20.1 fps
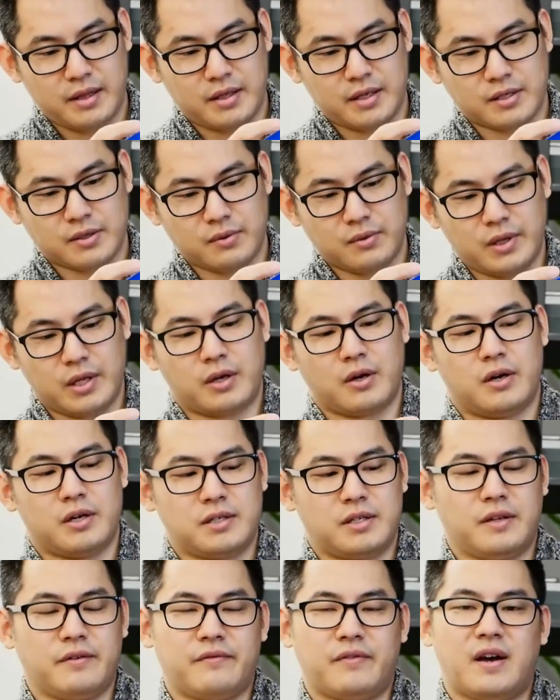this only
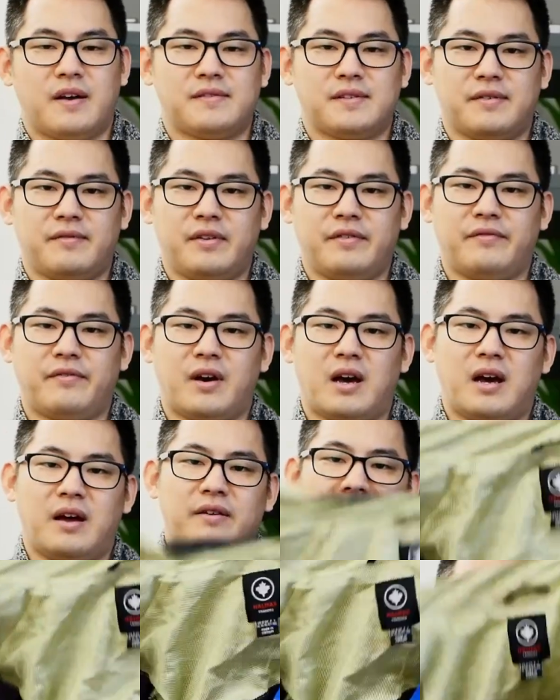costing
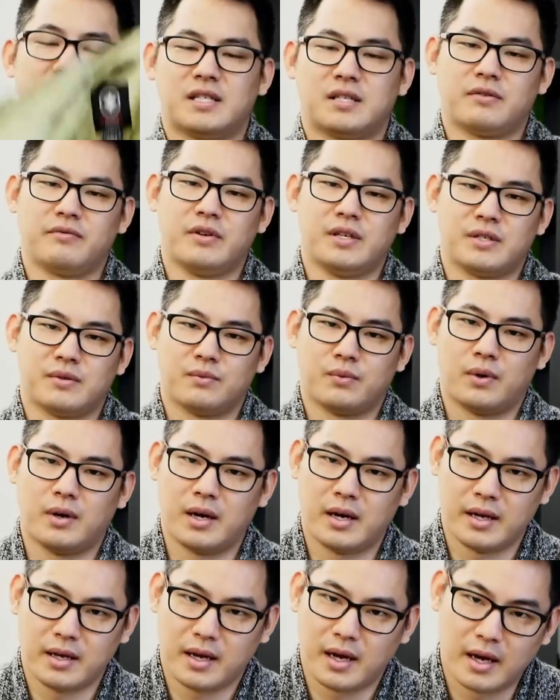$5.75, that's the reason
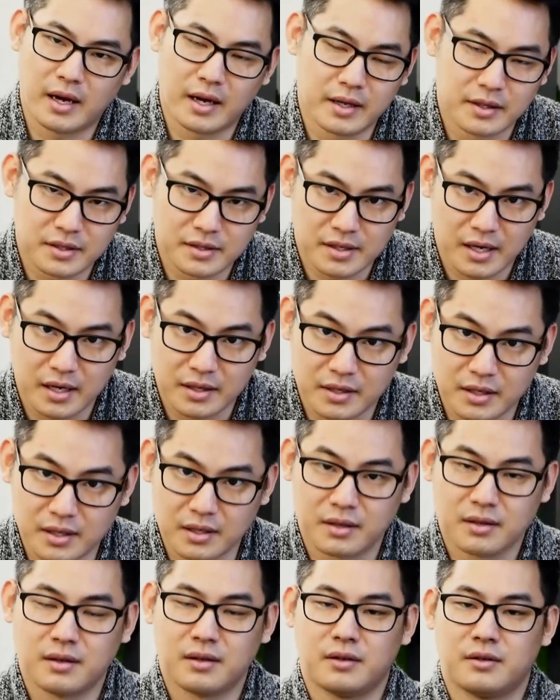why I decided to
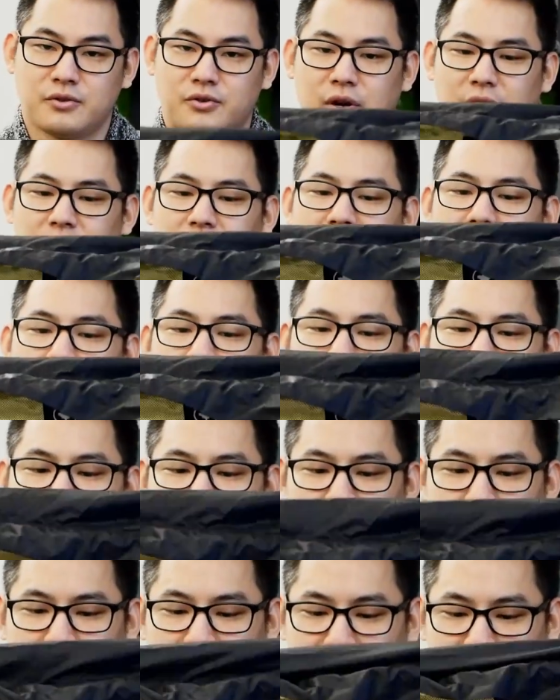try it out,
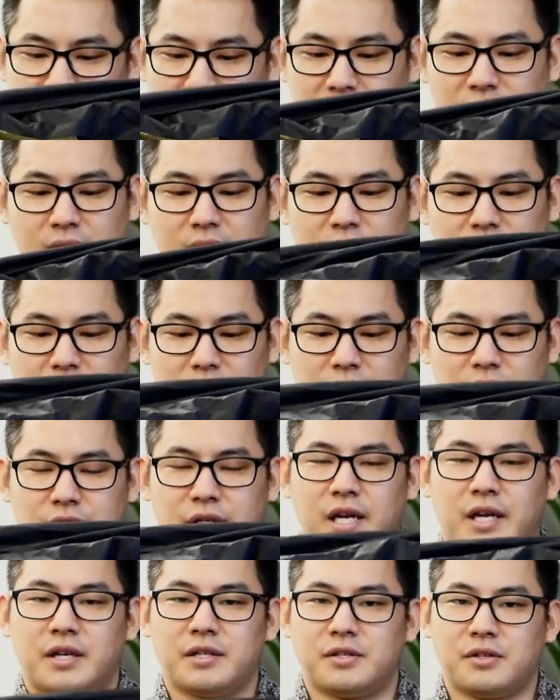because
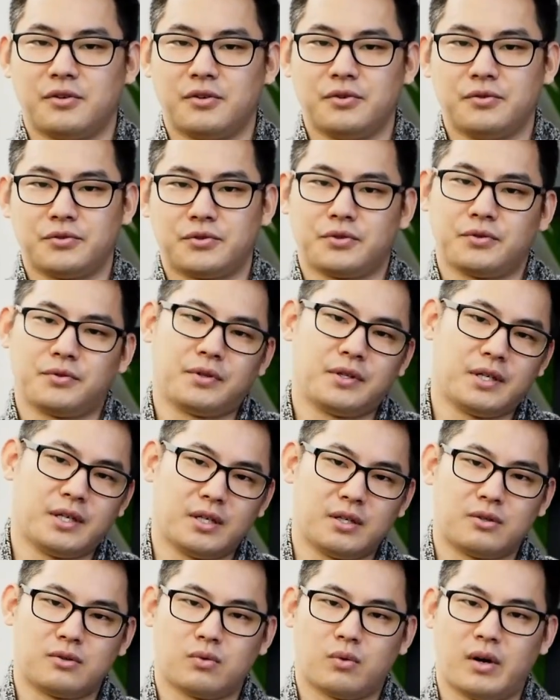jackets are usually
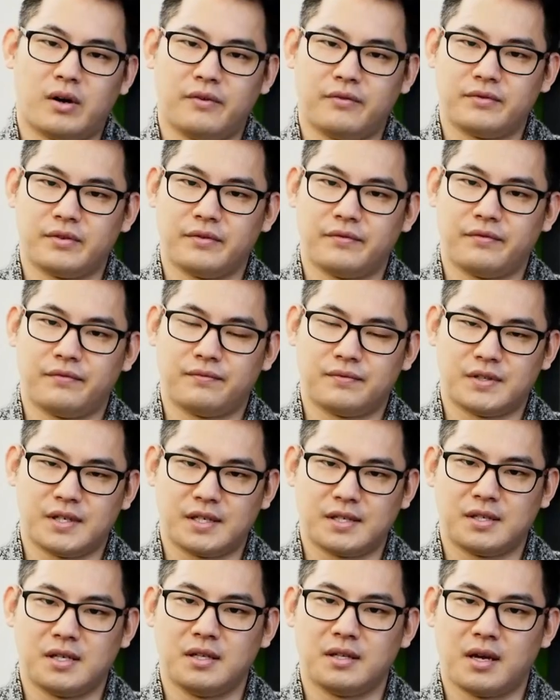$12 to
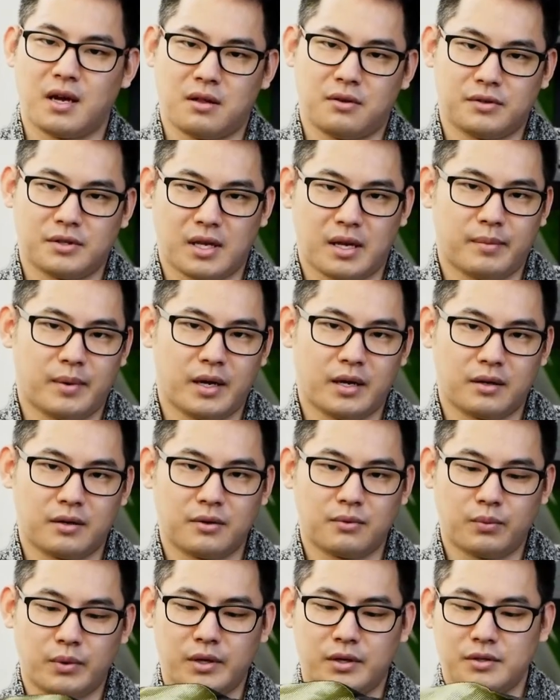$16 at my
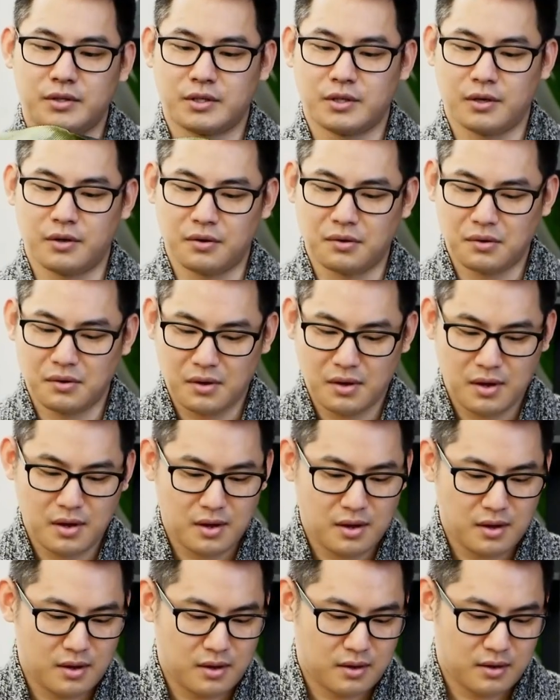Goodwill, so
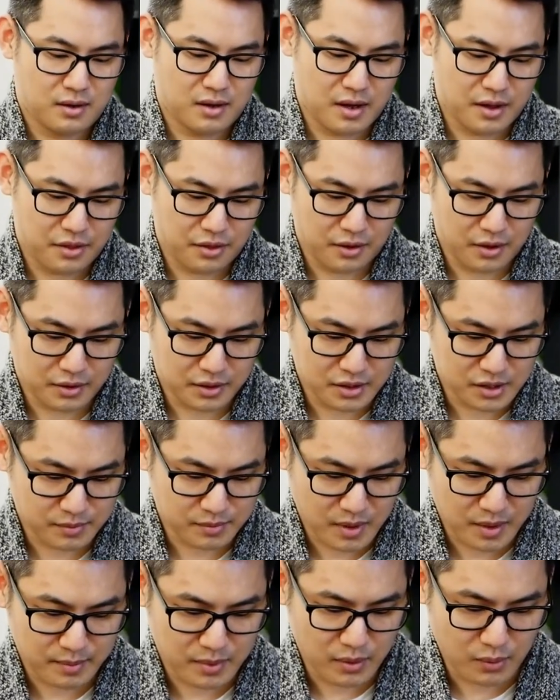I thought this
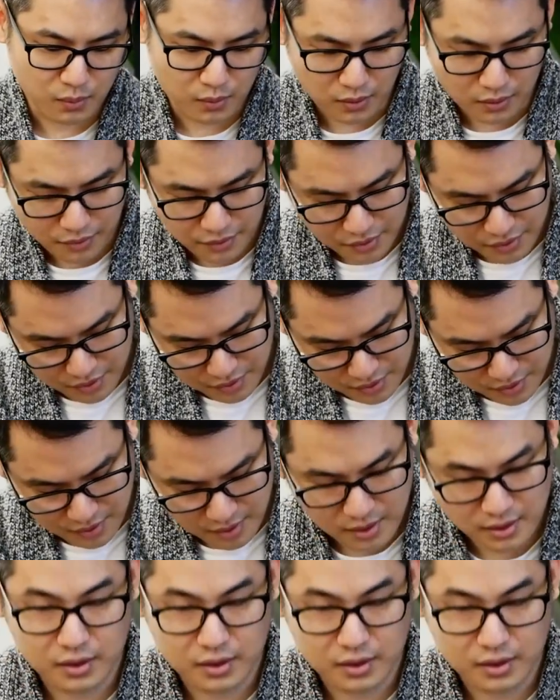might be worth